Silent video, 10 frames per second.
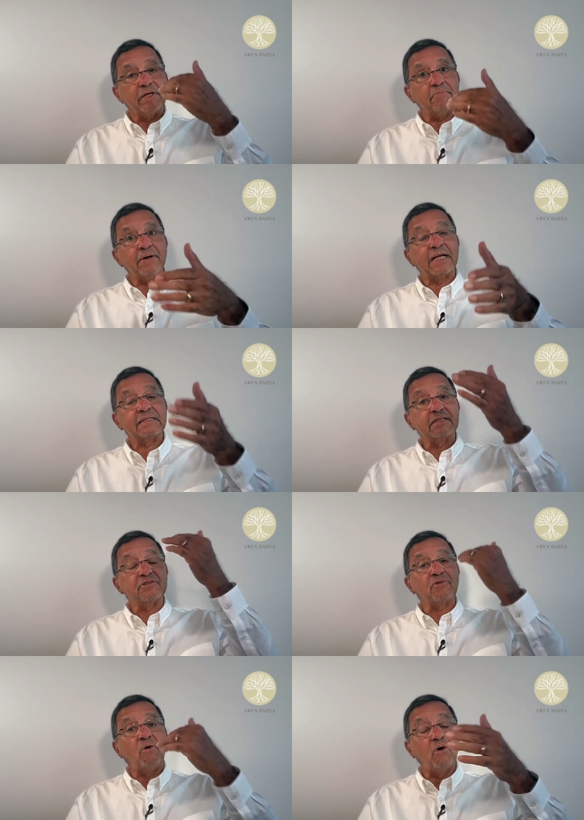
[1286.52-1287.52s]

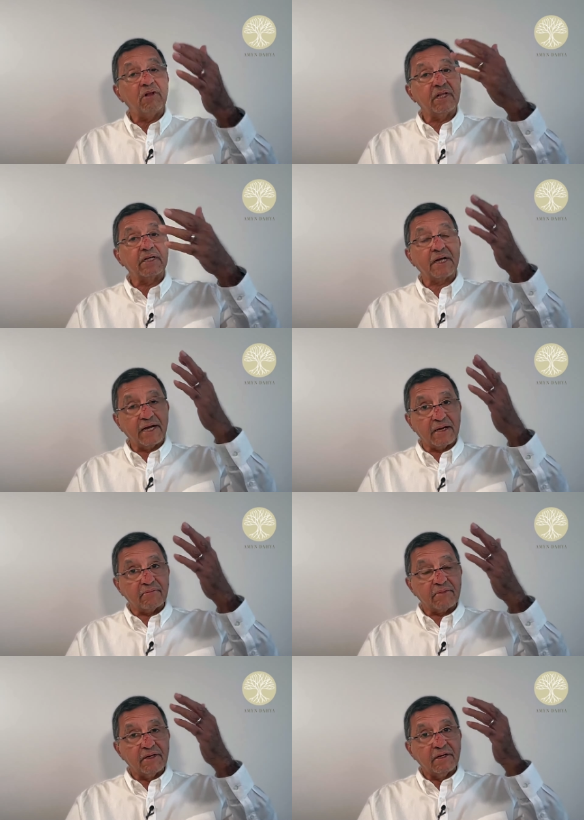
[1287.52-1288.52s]
masses all the
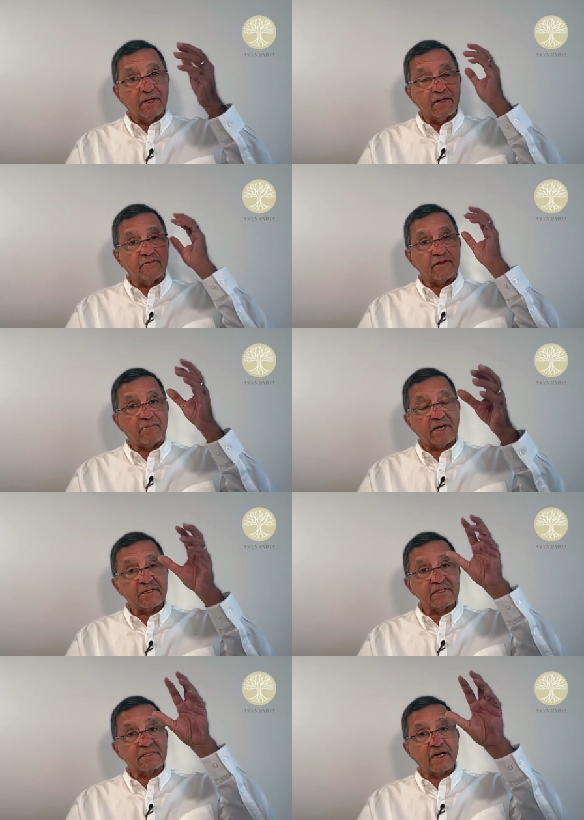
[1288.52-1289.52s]
time if the
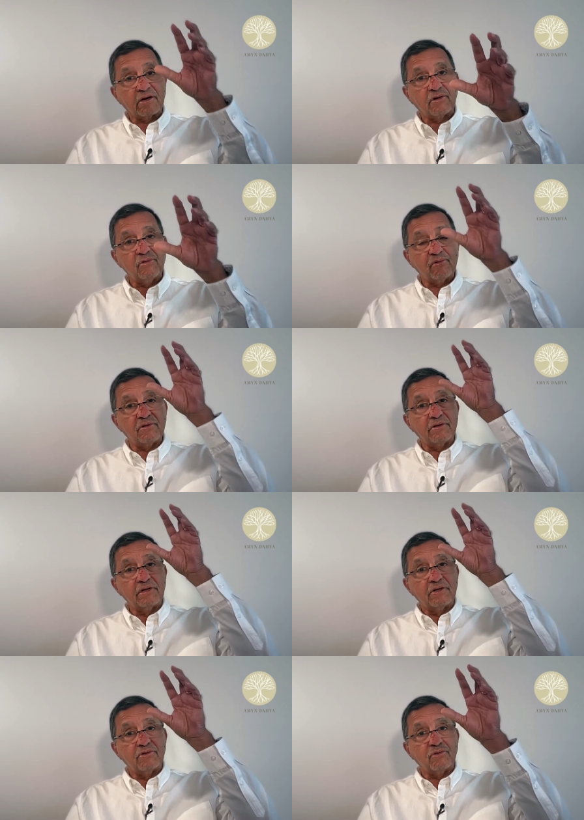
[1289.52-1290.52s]
masses are glued
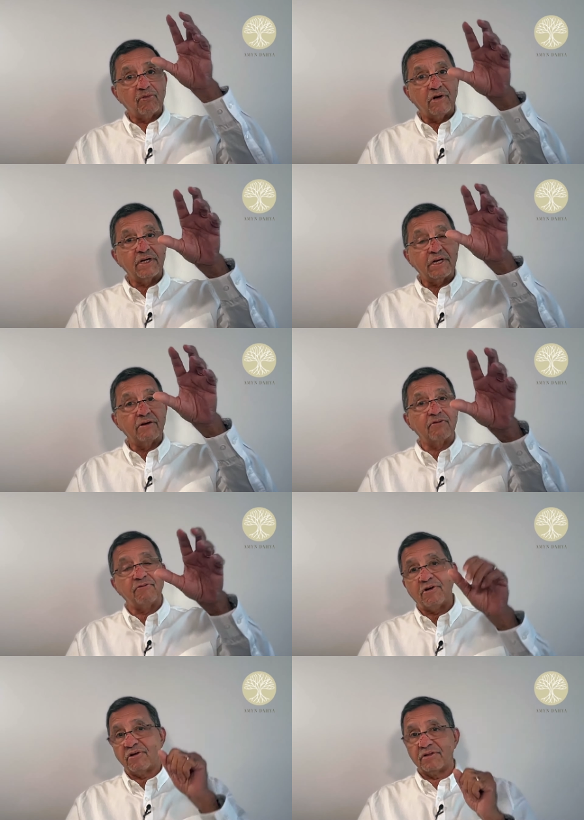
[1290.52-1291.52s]
to wanting to
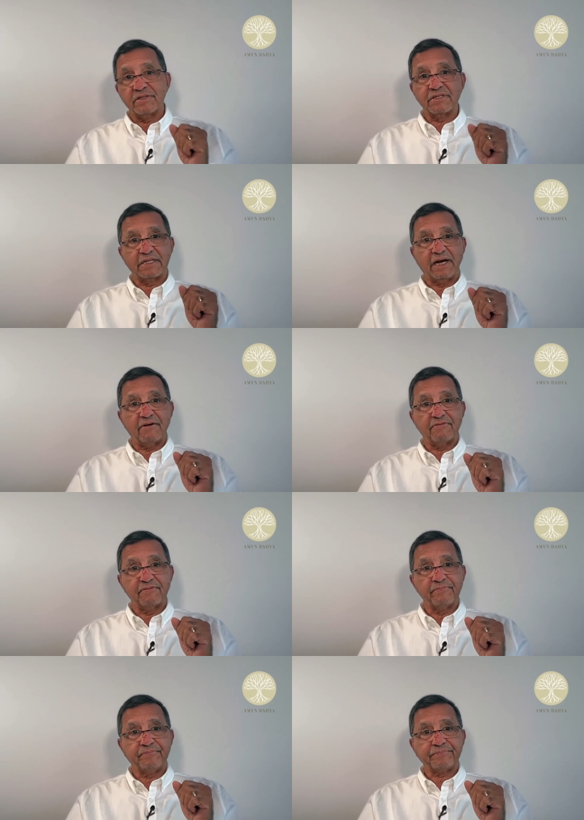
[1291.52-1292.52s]
follow this stuff.
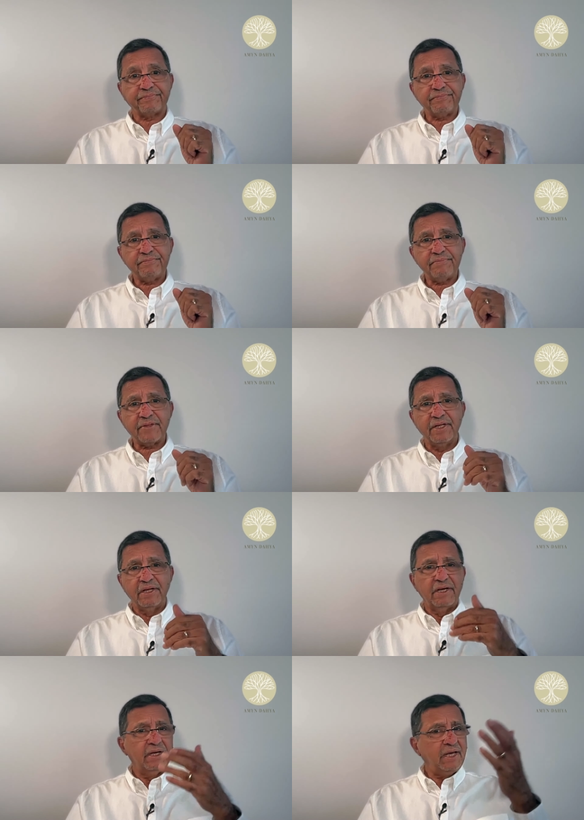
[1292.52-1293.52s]

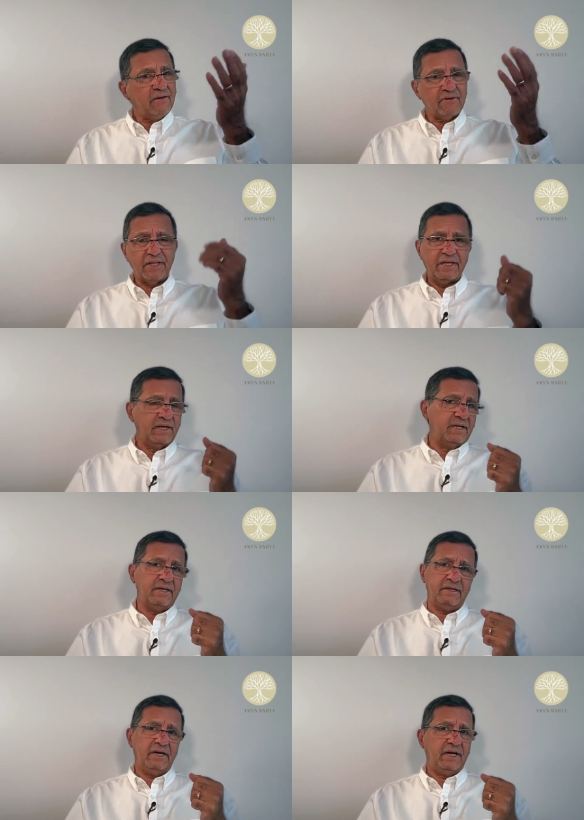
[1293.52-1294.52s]
Even the
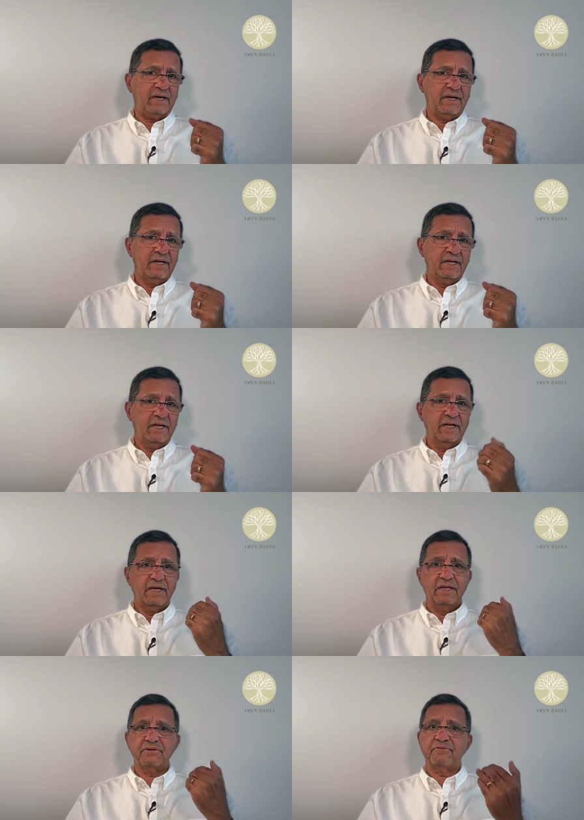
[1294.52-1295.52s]
internet
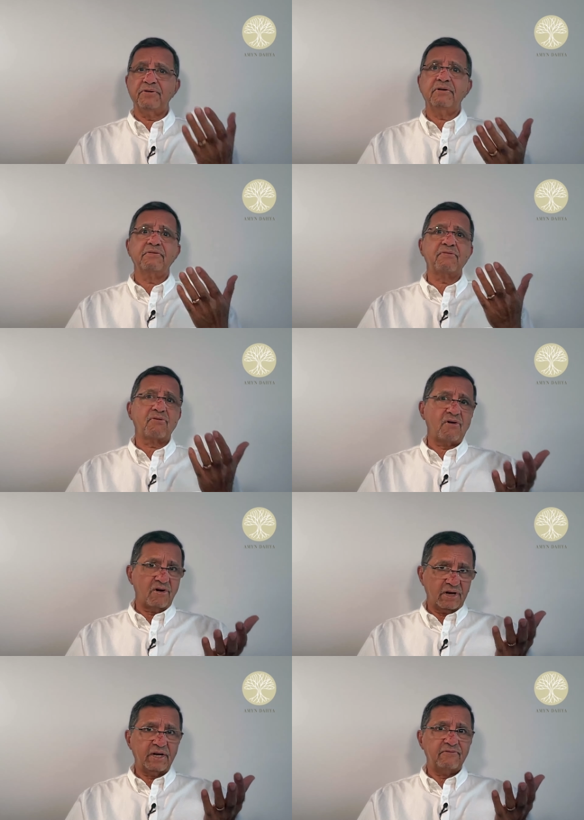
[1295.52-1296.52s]
is full of
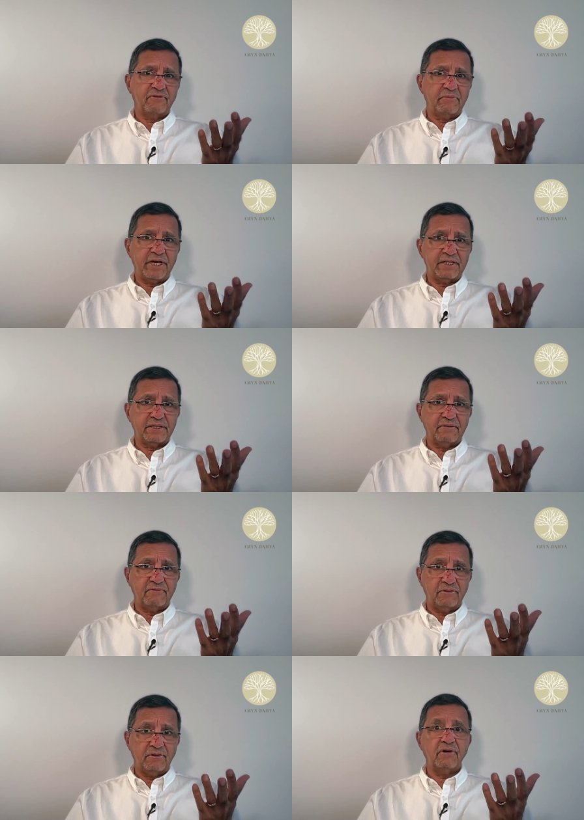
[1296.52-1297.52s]
wrong
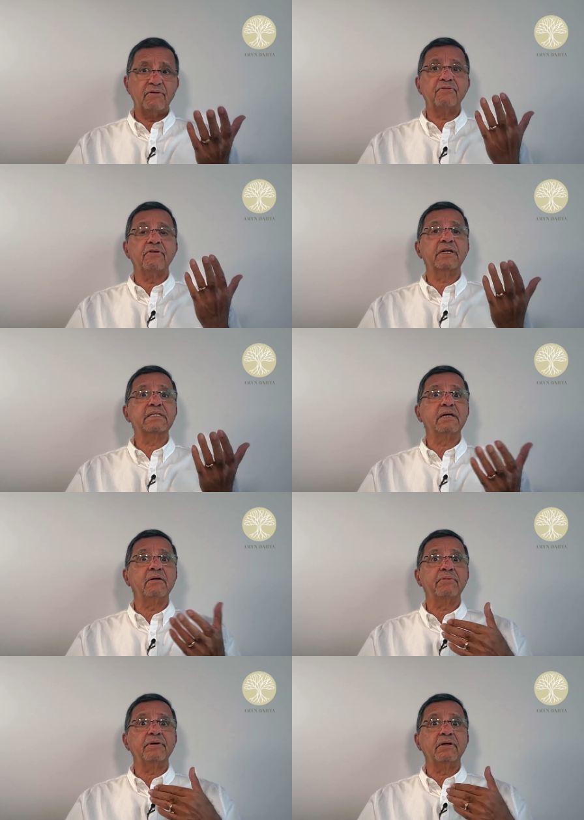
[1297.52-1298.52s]
information on, for
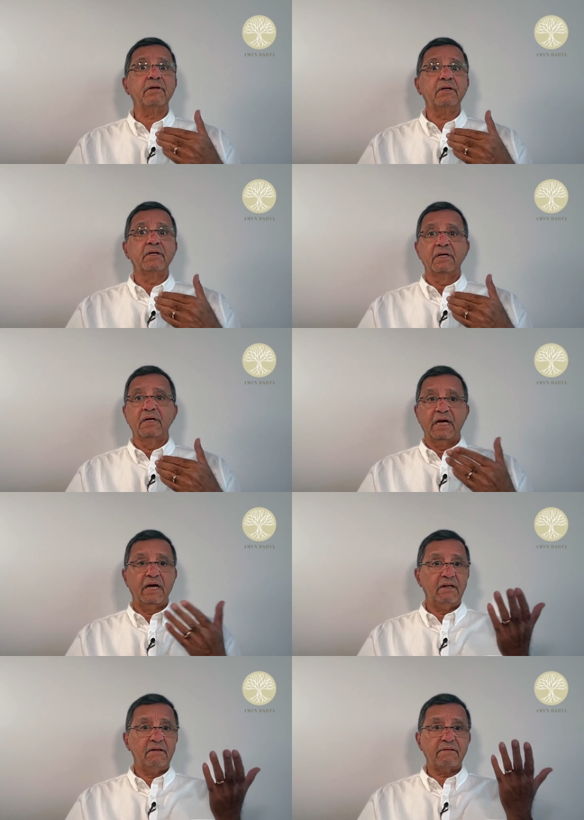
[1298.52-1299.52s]
example,
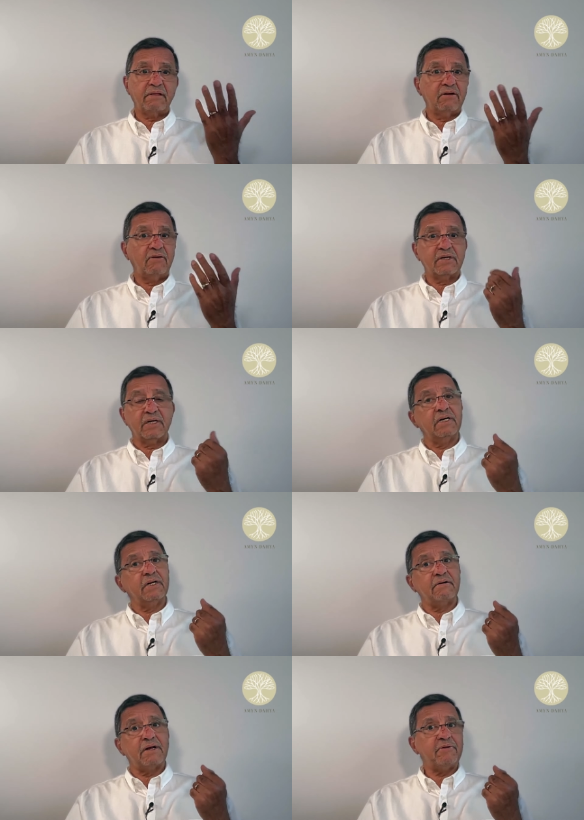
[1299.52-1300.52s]
health and
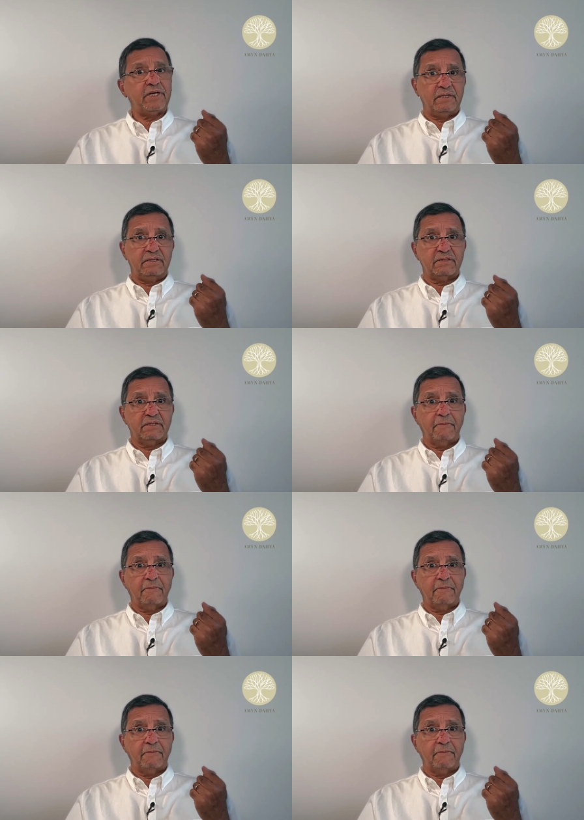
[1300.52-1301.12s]
alternate remedies,